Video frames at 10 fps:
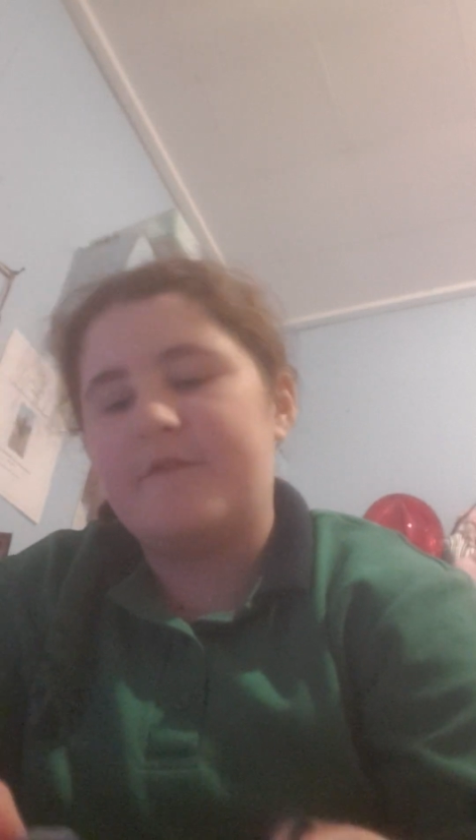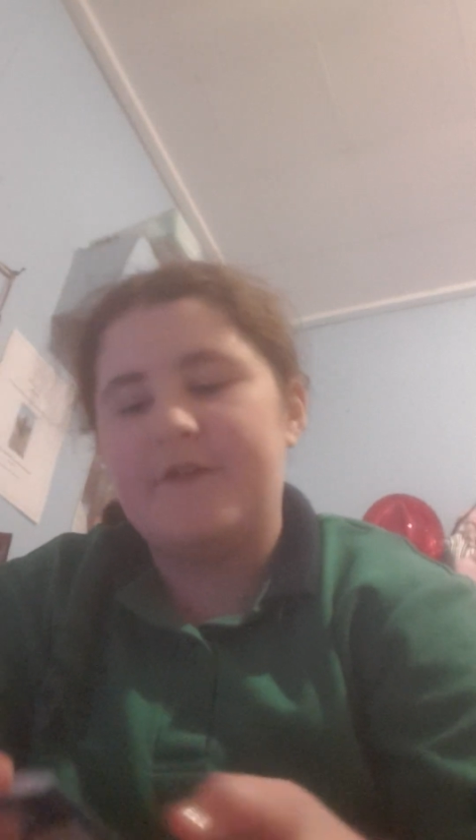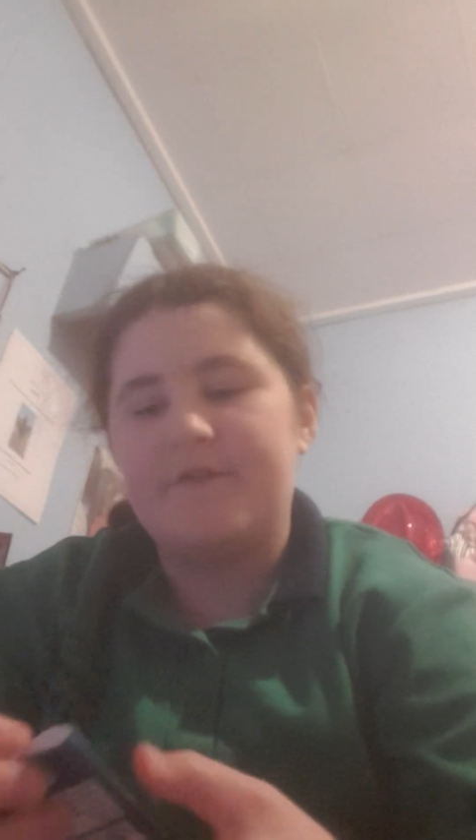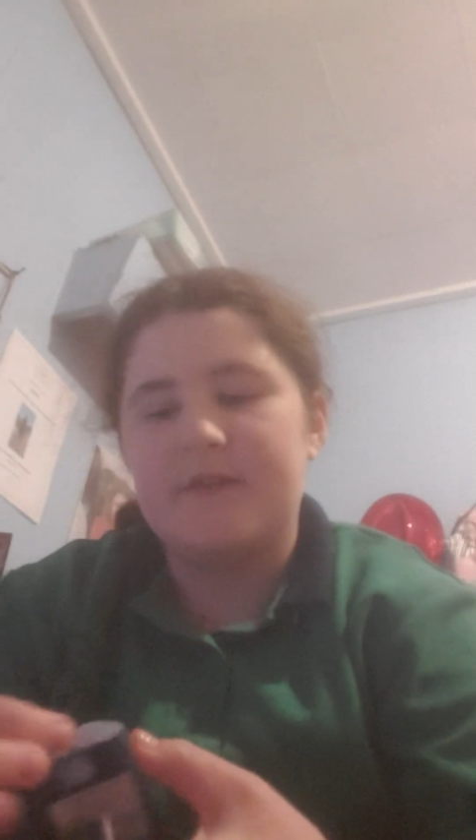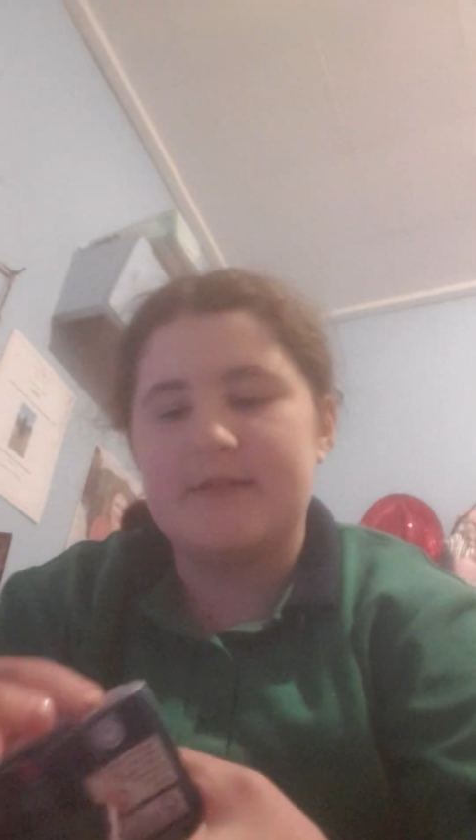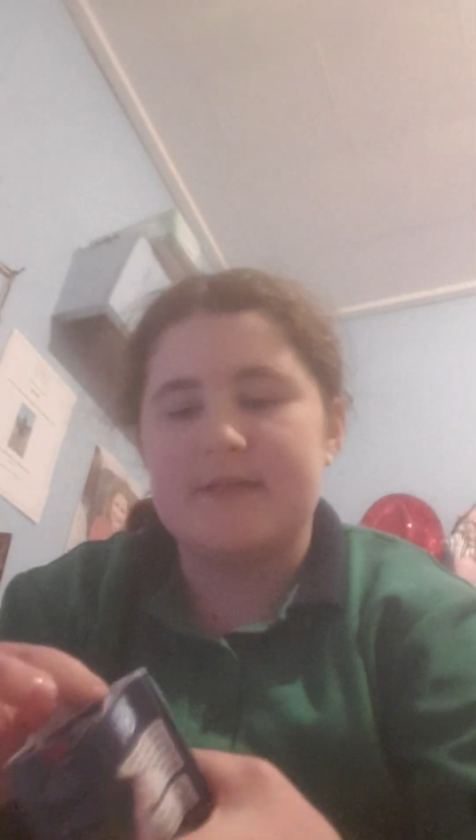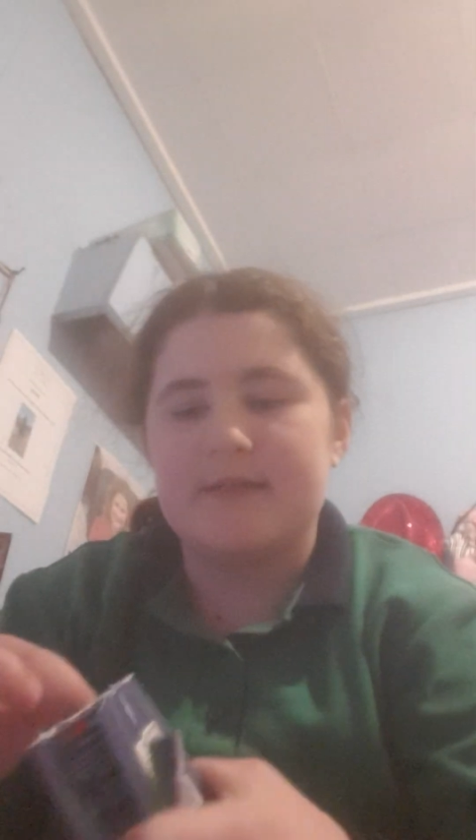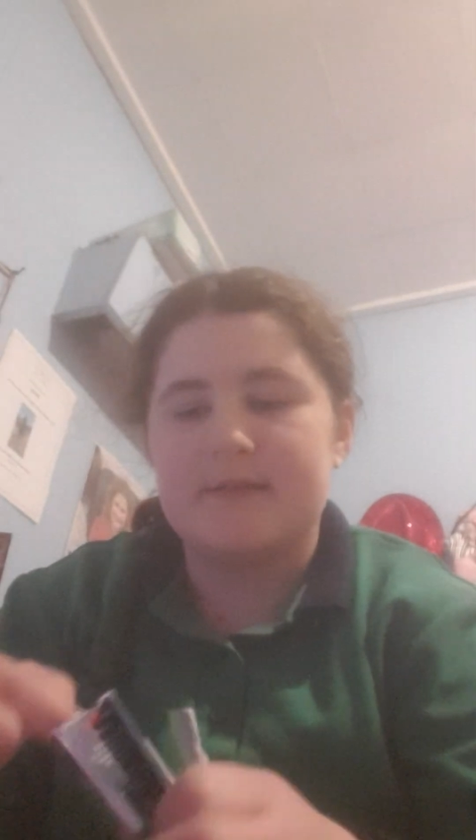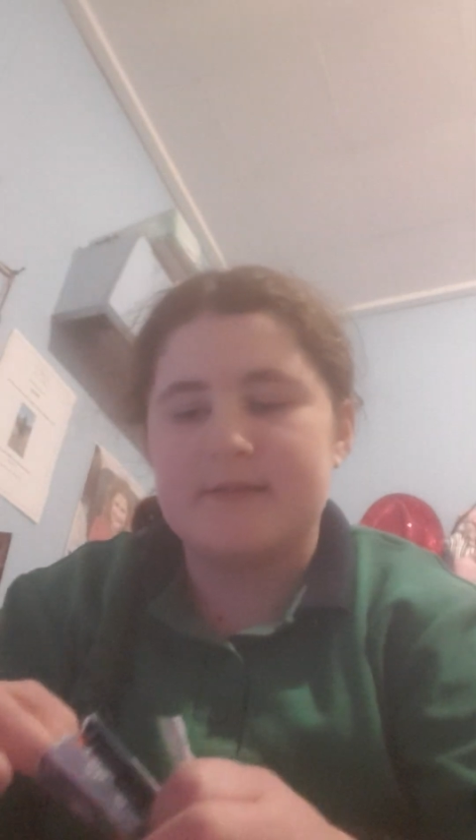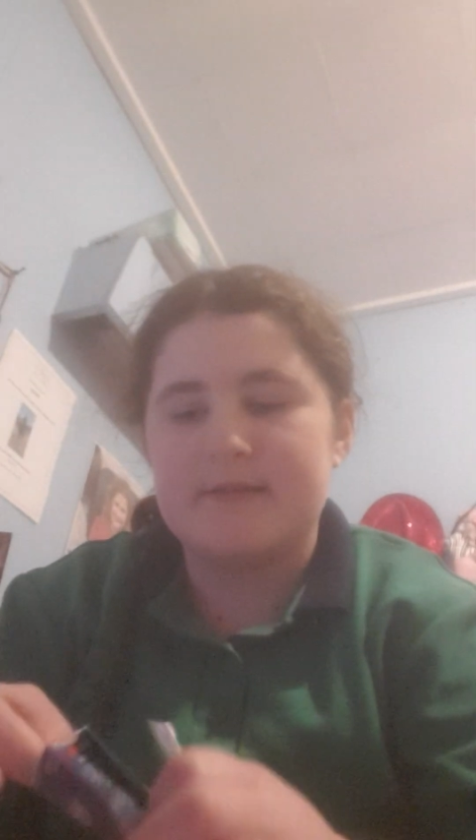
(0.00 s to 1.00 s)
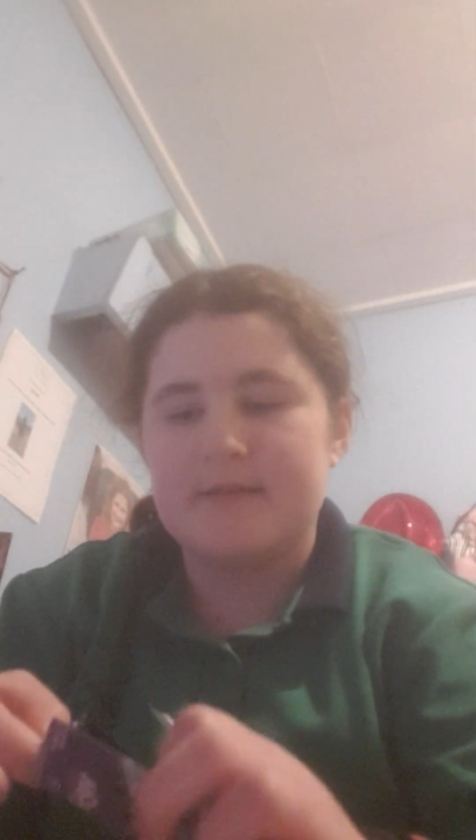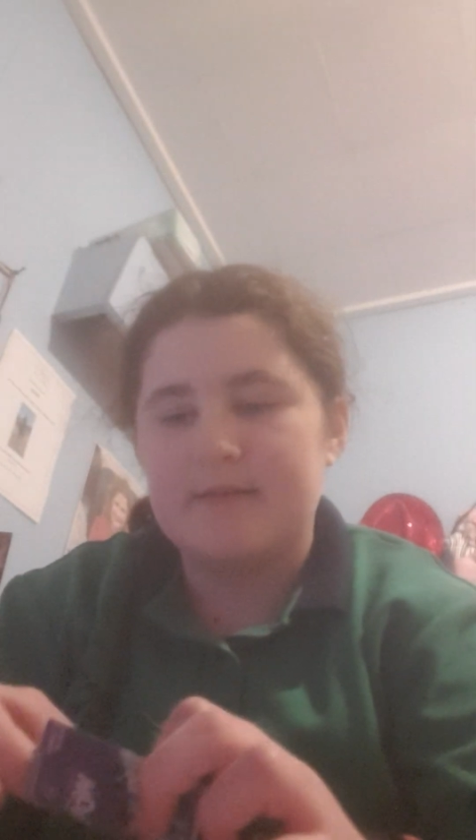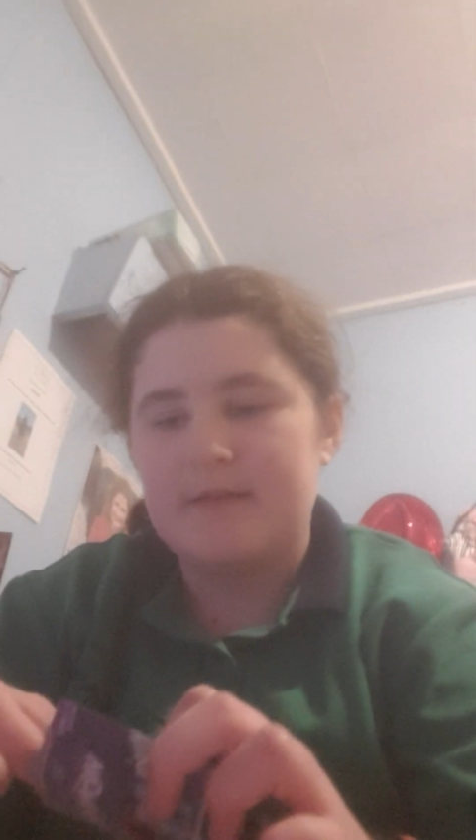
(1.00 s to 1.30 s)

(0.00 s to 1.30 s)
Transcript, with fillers: and 56.